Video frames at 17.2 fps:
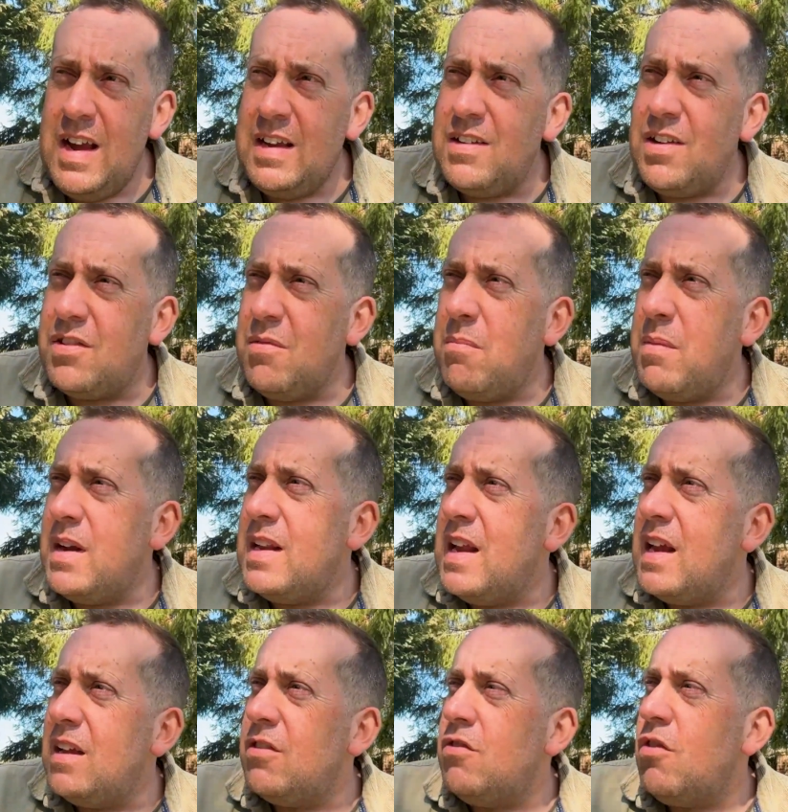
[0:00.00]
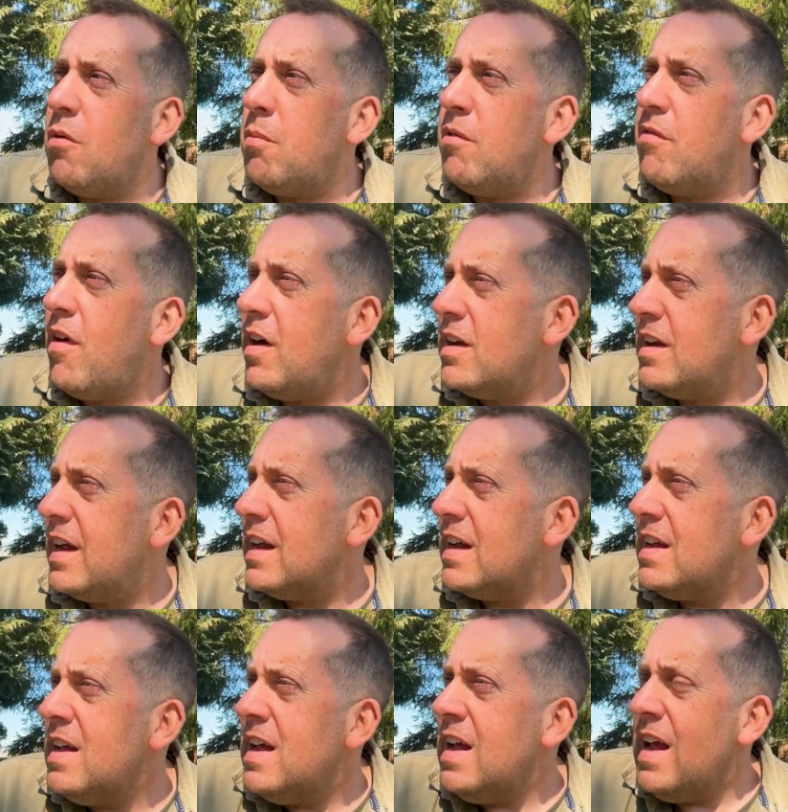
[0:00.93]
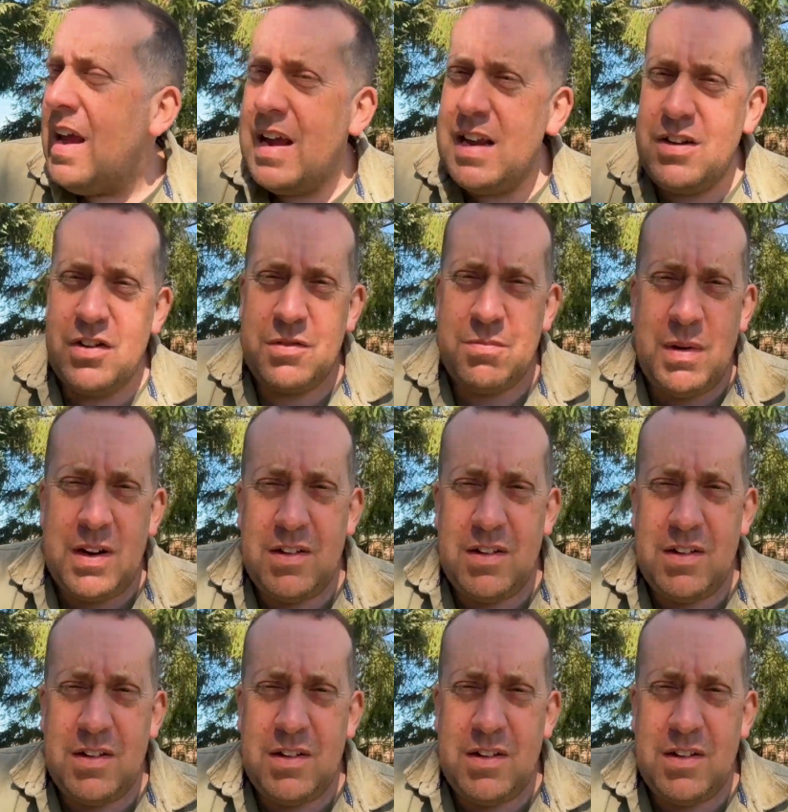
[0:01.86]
It doesn't mean that he's not providing, it just